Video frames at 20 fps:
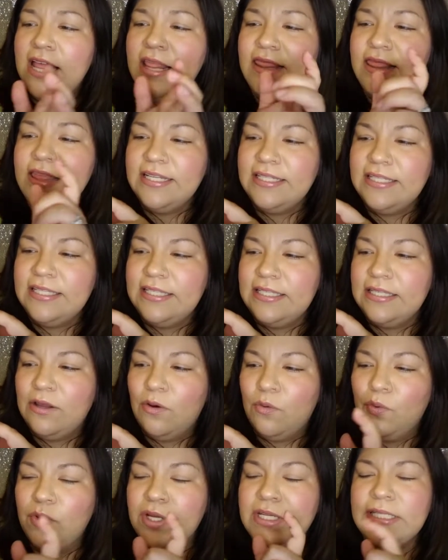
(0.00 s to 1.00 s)
This
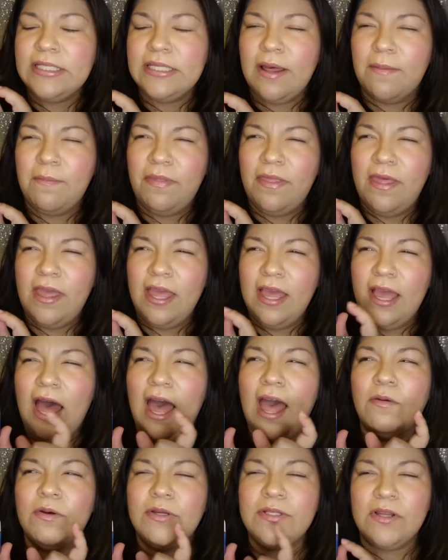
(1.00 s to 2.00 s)
was something
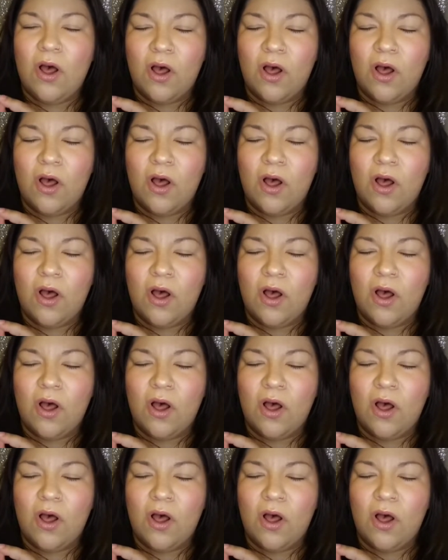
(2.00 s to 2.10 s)
I was